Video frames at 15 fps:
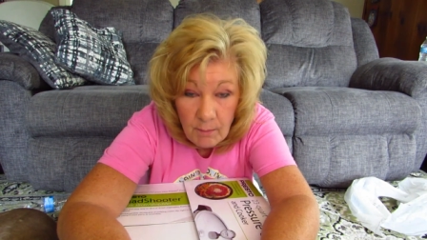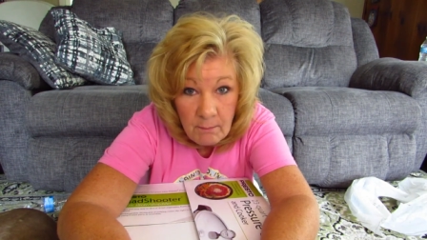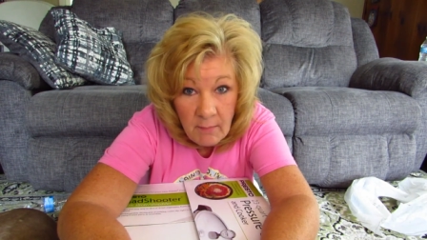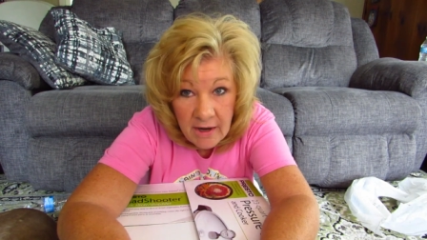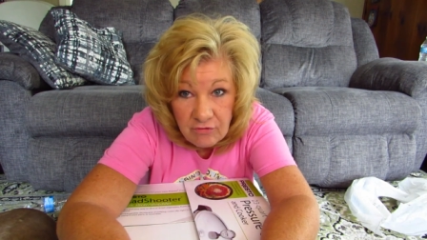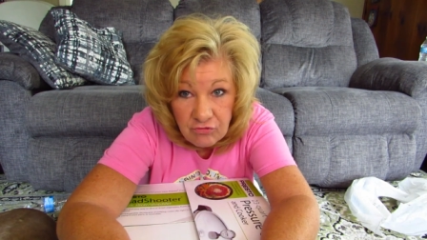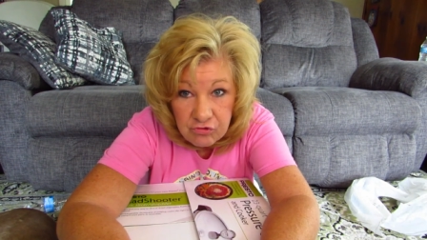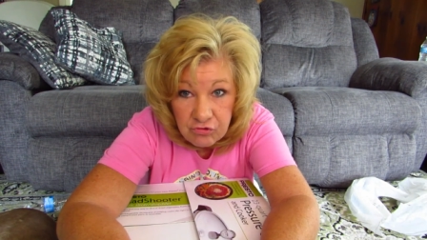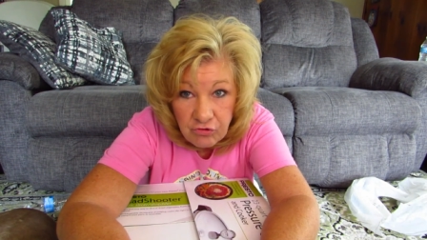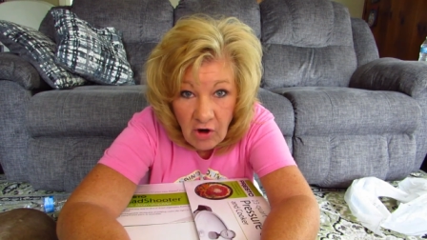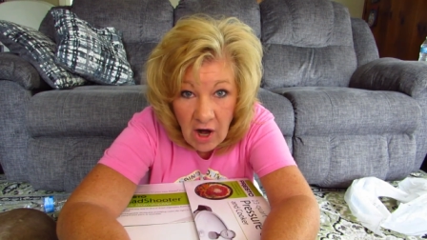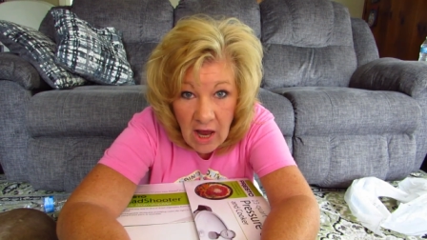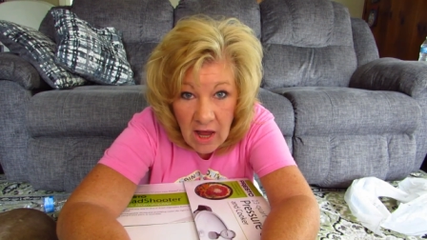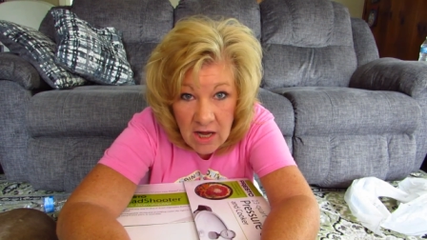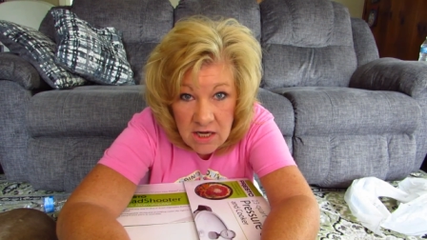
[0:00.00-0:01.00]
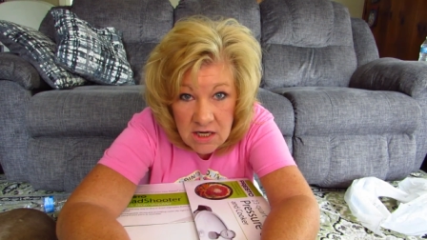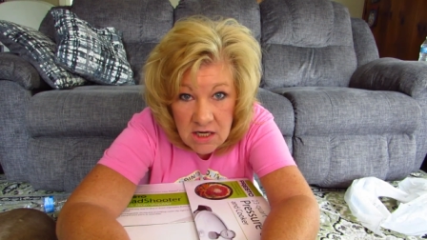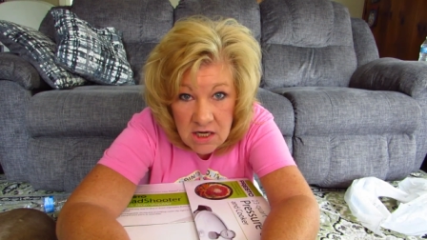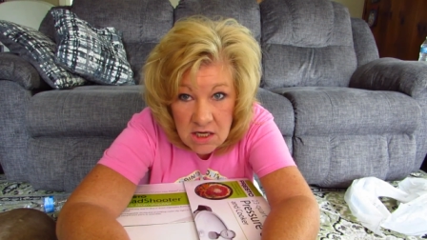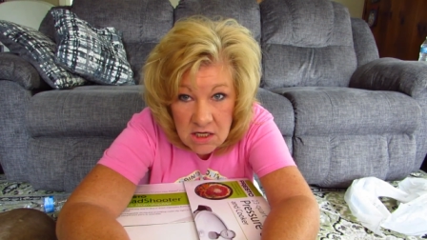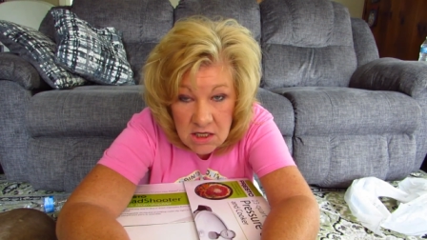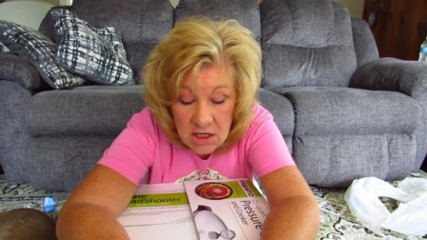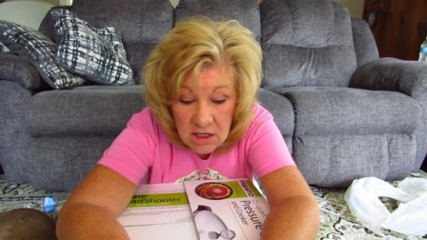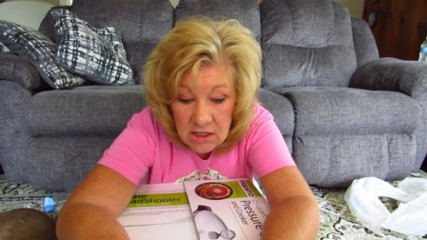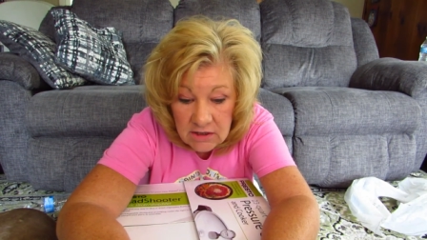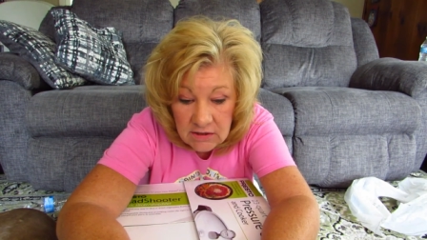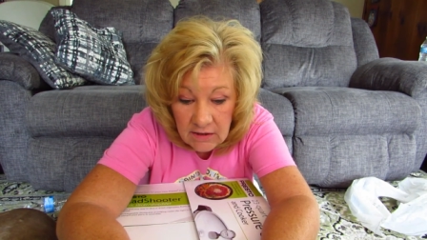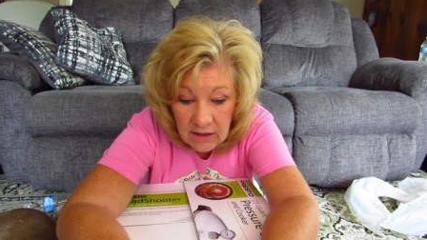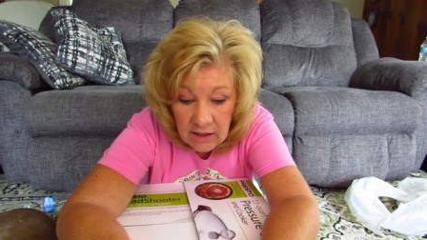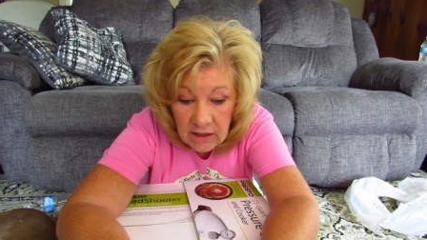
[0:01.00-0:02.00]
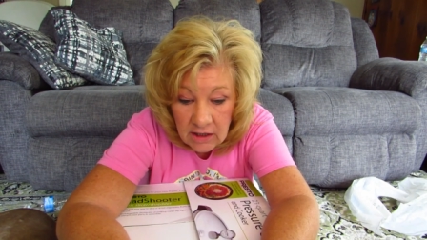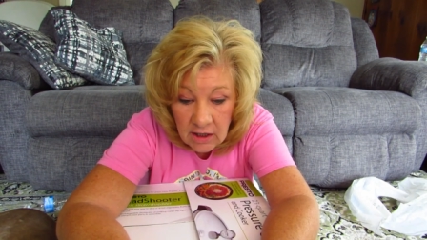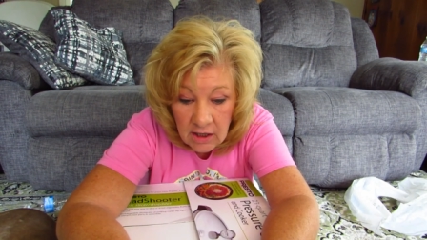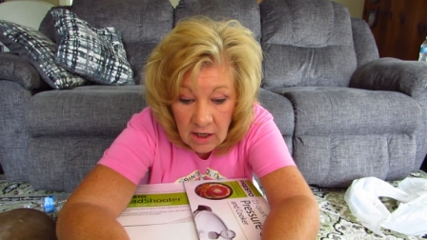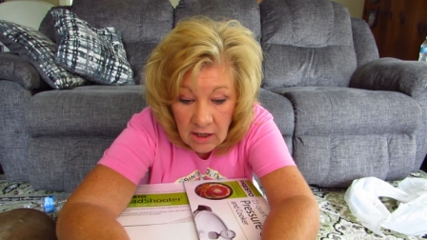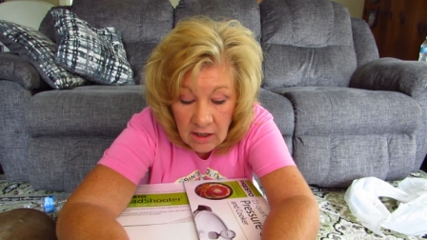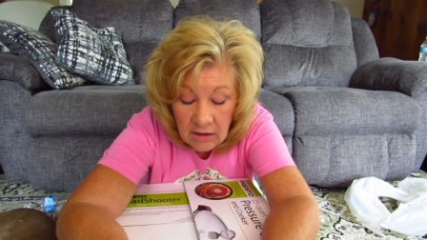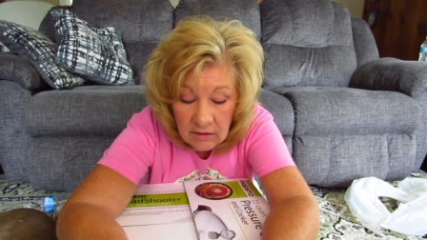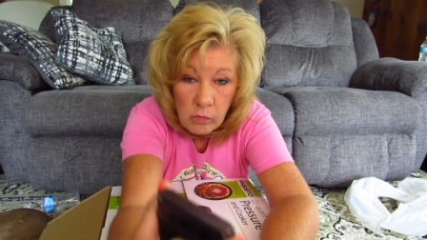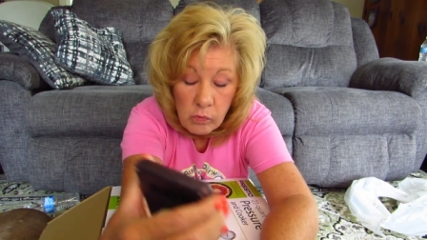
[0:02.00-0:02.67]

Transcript: My friend in Canada.